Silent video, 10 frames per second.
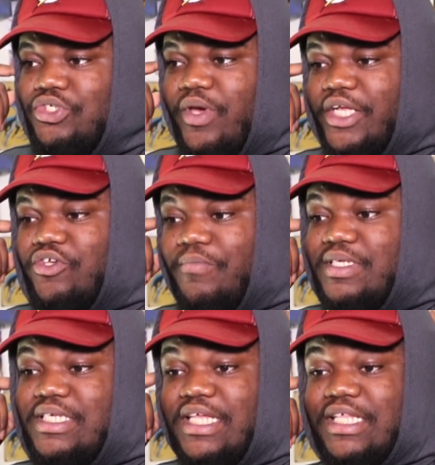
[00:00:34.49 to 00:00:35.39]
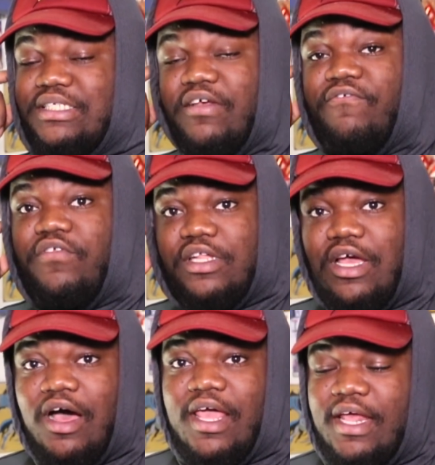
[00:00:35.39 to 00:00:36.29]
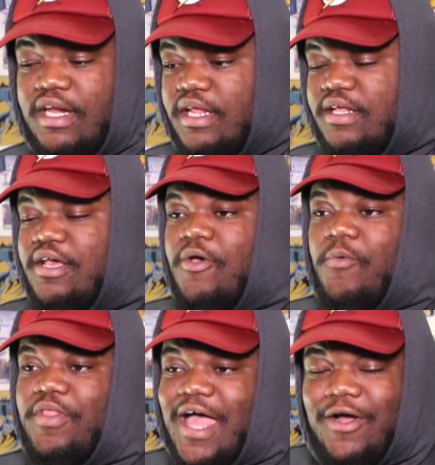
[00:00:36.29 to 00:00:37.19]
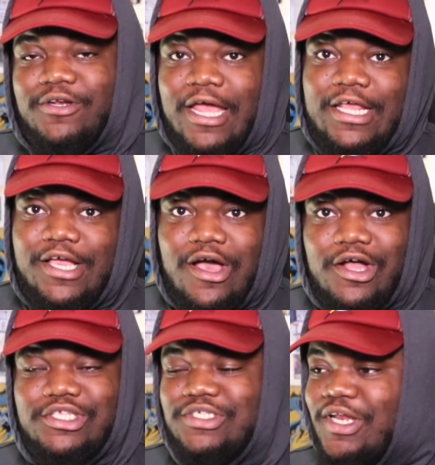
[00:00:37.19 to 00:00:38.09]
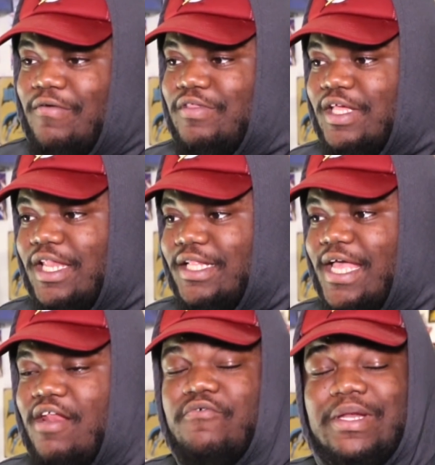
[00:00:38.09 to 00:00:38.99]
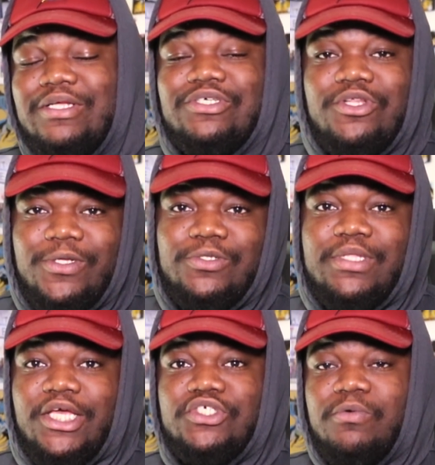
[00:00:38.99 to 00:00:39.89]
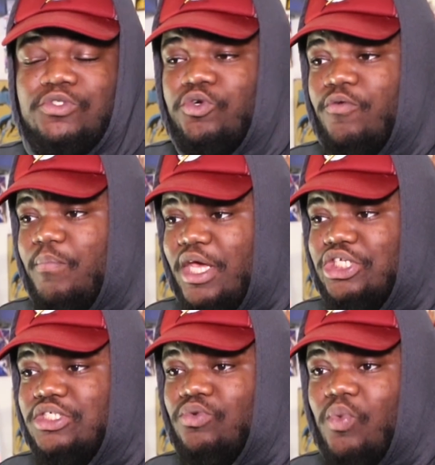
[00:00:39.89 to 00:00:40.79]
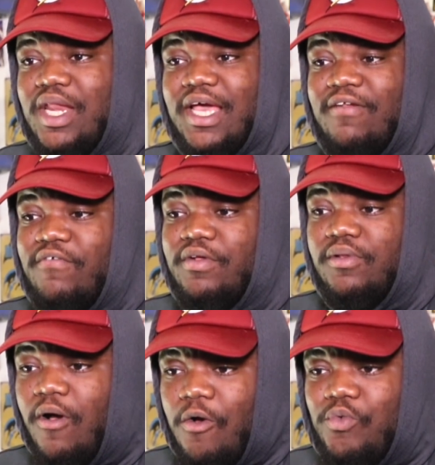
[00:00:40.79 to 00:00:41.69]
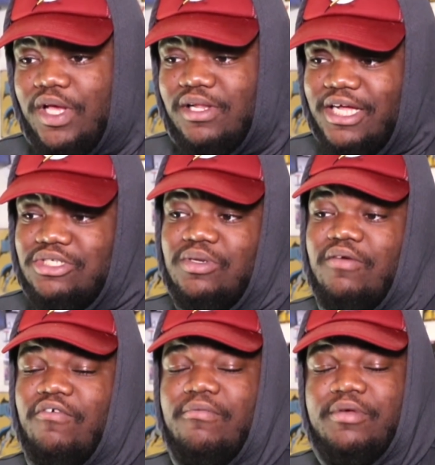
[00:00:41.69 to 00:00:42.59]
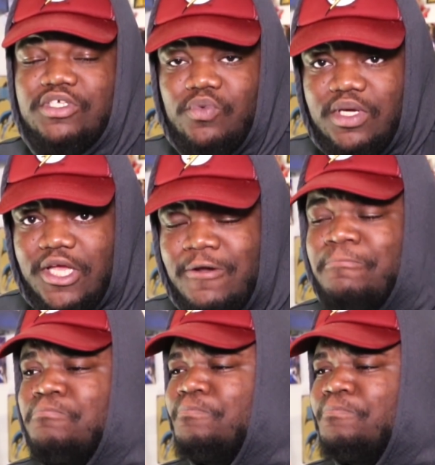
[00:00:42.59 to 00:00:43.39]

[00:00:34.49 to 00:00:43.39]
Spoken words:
You guys are going to be seeing this thing fully unedited without any cuts and everything like that. Everyone else on YouTube, thank you so much for your patience and waiting. I had a very long week last week, very busy weekend.